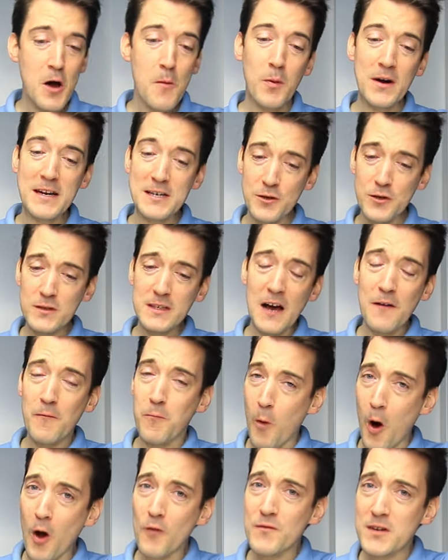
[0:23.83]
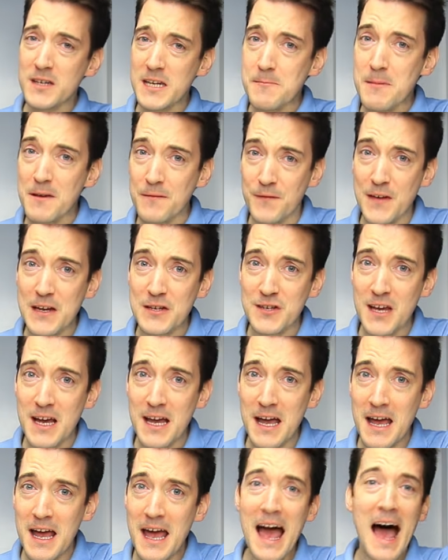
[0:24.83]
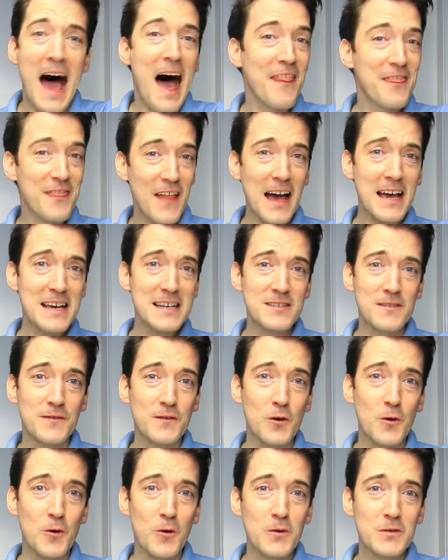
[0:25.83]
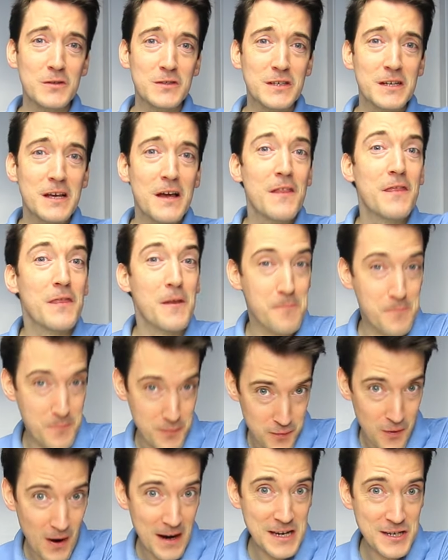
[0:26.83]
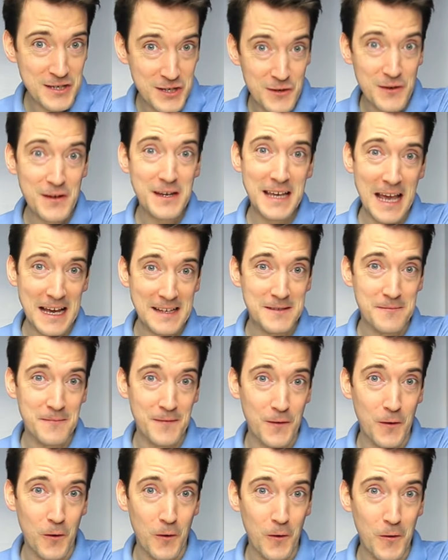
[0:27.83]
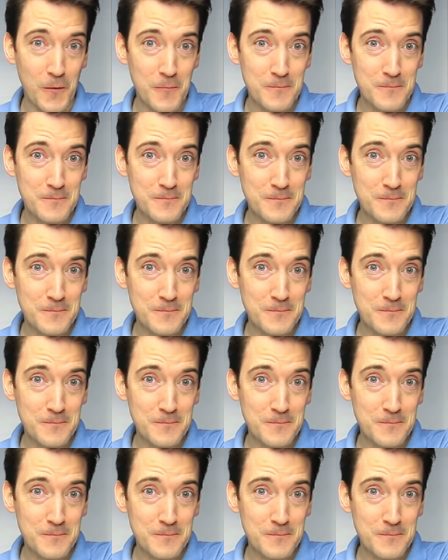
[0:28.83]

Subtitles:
but he does have one redeeming feature, and that is, of course, the price you can get him for.